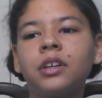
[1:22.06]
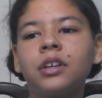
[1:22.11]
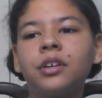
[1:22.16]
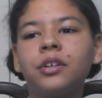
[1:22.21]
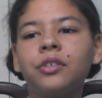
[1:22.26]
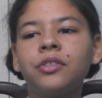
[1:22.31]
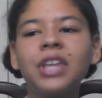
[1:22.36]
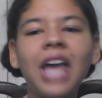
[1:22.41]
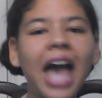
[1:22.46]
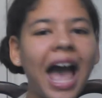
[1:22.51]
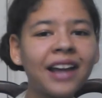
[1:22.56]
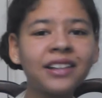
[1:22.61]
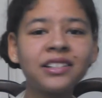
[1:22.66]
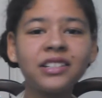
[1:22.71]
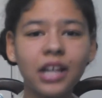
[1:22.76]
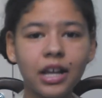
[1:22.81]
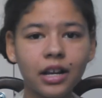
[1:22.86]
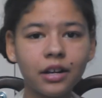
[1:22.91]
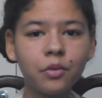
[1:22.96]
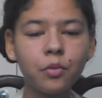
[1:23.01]
The
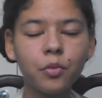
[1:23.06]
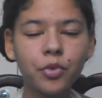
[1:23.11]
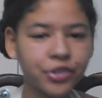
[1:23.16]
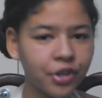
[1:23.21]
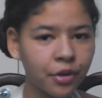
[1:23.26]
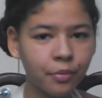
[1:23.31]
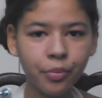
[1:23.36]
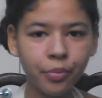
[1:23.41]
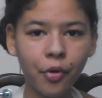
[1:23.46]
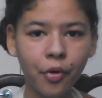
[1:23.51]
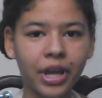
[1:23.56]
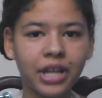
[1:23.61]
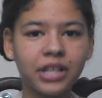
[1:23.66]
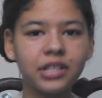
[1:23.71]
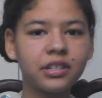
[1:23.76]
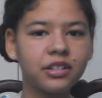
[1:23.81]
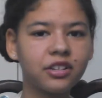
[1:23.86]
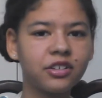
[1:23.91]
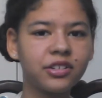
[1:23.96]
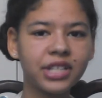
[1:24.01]
acting was on
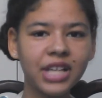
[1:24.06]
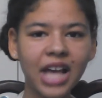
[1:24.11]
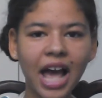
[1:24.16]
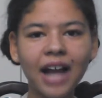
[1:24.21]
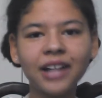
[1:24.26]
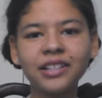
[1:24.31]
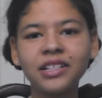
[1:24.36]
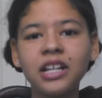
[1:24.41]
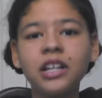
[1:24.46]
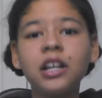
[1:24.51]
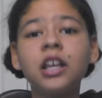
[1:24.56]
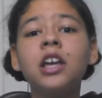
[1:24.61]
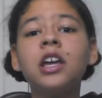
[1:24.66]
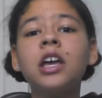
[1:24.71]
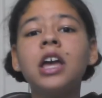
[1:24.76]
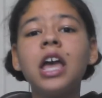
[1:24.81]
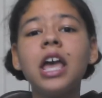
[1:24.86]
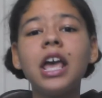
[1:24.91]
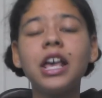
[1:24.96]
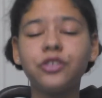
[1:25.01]
point, because the acting
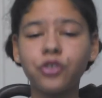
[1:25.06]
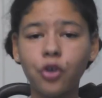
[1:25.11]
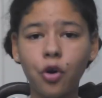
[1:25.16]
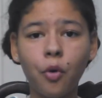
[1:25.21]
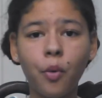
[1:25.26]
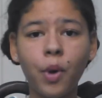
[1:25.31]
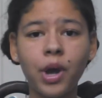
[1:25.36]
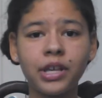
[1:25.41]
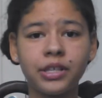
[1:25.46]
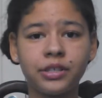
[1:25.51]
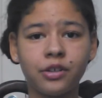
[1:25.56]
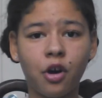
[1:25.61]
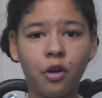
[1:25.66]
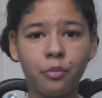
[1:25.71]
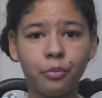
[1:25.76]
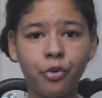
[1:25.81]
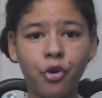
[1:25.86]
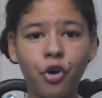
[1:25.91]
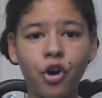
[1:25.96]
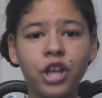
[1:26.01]
is always
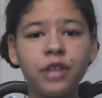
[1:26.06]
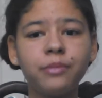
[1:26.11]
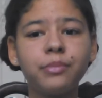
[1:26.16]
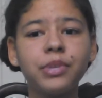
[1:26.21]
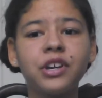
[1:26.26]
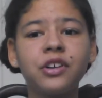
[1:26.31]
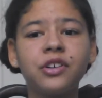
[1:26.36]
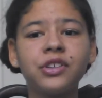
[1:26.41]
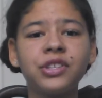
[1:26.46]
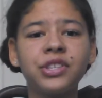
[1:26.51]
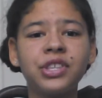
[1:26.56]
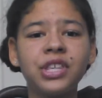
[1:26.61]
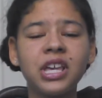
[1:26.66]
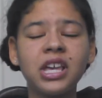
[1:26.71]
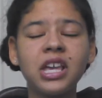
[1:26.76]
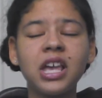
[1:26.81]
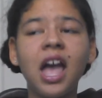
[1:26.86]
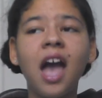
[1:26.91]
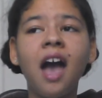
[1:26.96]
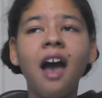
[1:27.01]
on point, because
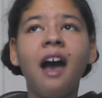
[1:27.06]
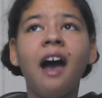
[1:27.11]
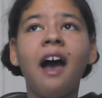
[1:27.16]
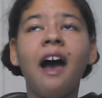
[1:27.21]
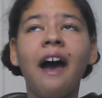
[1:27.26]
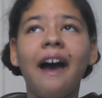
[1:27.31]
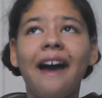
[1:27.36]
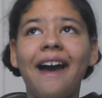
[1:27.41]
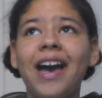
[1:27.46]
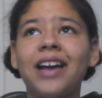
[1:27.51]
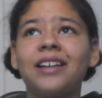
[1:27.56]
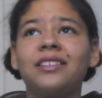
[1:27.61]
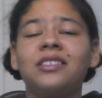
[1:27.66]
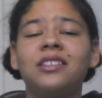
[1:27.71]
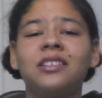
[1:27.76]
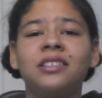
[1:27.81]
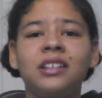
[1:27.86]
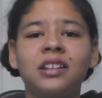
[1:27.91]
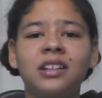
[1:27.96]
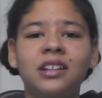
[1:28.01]
the
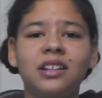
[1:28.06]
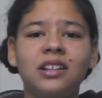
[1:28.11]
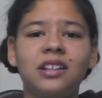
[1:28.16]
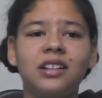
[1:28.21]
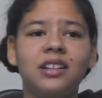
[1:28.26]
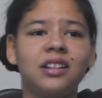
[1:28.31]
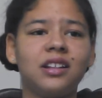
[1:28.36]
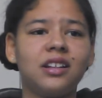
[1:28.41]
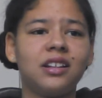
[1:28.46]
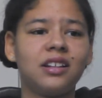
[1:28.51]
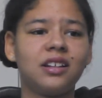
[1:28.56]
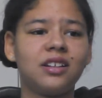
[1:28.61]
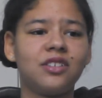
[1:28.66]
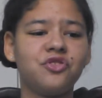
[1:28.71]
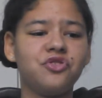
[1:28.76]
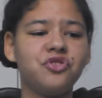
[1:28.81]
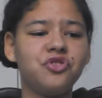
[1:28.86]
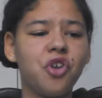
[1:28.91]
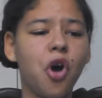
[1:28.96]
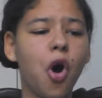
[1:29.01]
actors
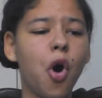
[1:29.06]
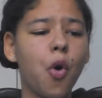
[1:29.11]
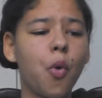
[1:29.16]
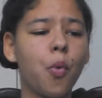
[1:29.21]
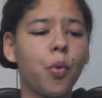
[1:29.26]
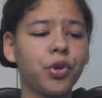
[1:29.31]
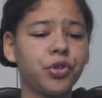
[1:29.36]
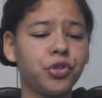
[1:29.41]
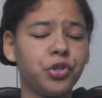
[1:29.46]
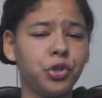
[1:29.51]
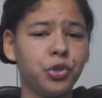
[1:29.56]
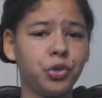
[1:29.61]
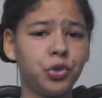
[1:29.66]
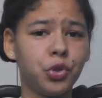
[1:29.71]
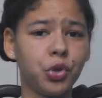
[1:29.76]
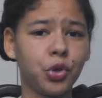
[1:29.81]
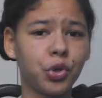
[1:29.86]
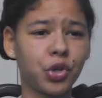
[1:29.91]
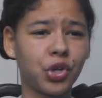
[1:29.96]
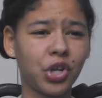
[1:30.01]
know what to do,
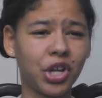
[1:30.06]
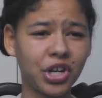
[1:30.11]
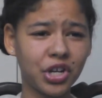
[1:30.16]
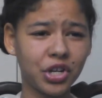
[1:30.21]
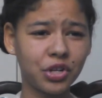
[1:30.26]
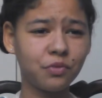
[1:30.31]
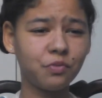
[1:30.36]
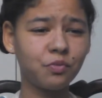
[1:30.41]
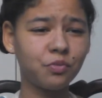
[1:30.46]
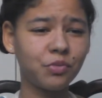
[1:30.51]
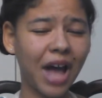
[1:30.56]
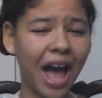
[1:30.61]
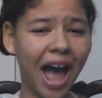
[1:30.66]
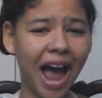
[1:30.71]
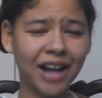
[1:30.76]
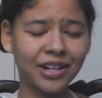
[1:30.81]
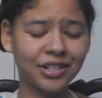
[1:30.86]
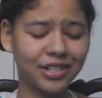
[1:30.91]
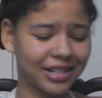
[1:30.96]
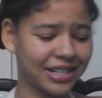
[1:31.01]
can
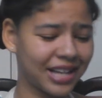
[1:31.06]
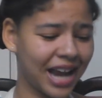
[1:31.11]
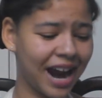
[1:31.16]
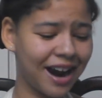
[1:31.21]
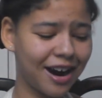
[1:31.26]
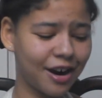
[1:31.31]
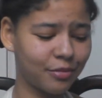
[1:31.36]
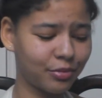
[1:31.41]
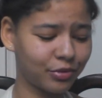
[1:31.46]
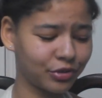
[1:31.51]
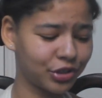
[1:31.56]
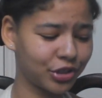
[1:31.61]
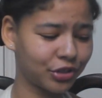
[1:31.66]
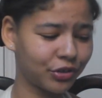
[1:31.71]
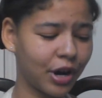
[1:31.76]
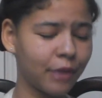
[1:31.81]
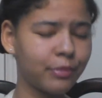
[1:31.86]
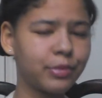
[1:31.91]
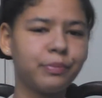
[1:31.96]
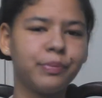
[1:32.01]
act a terrible
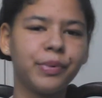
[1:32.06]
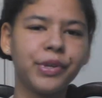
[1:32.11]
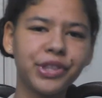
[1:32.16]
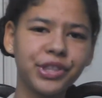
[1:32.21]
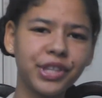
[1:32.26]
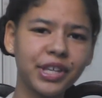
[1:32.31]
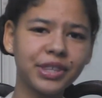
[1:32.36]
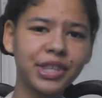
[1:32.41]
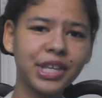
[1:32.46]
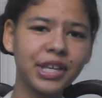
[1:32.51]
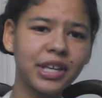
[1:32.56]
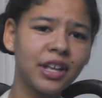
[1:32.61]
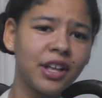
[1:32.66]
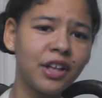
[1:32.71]
script, but the